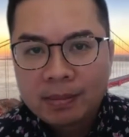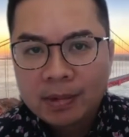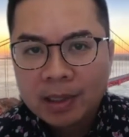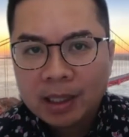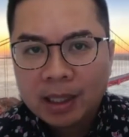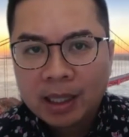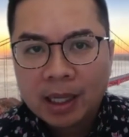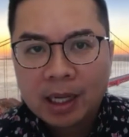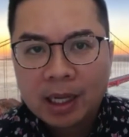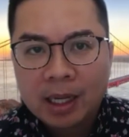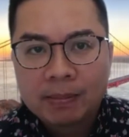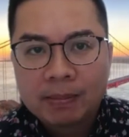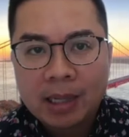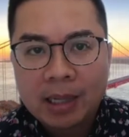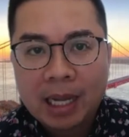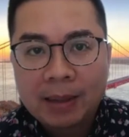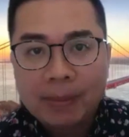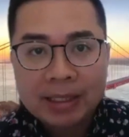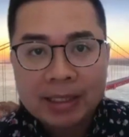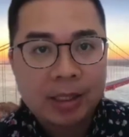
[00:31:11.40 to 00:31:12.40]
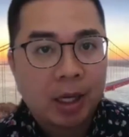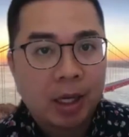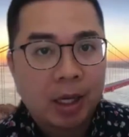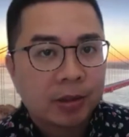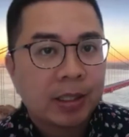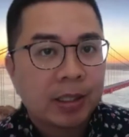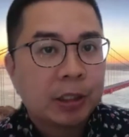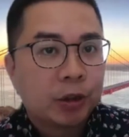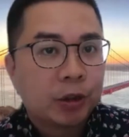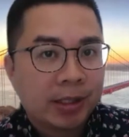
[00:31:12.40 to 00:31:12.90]
I'm actually
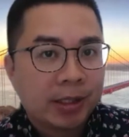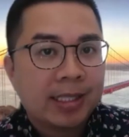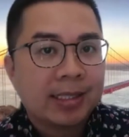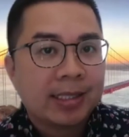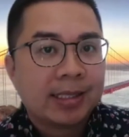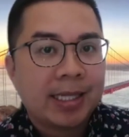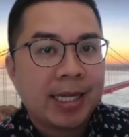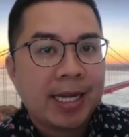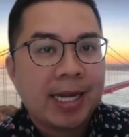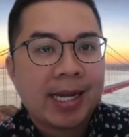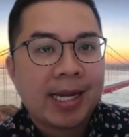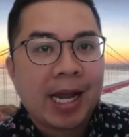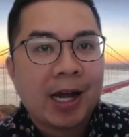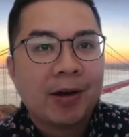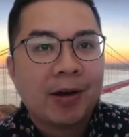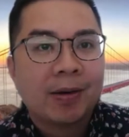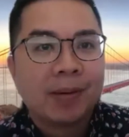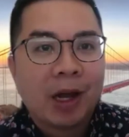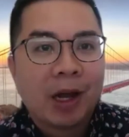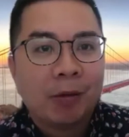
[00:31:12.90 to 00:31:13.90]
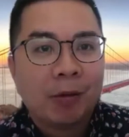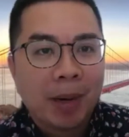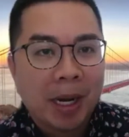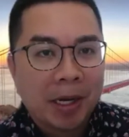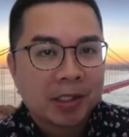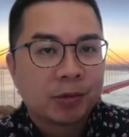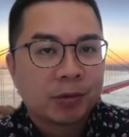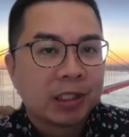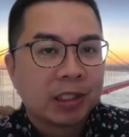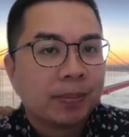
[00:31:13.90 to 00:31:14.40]
also interested in seeing how
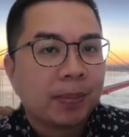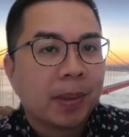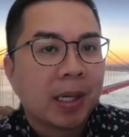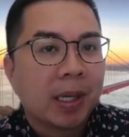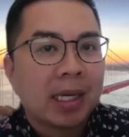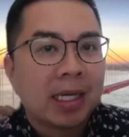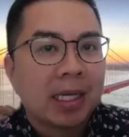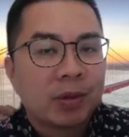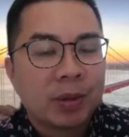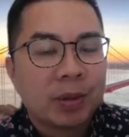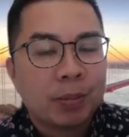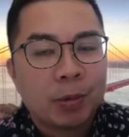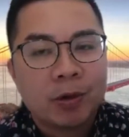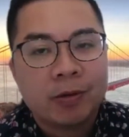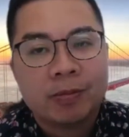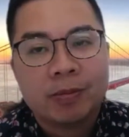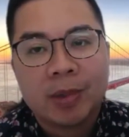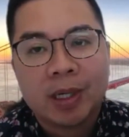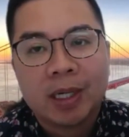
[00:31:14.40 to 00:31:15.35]
miners respond as we move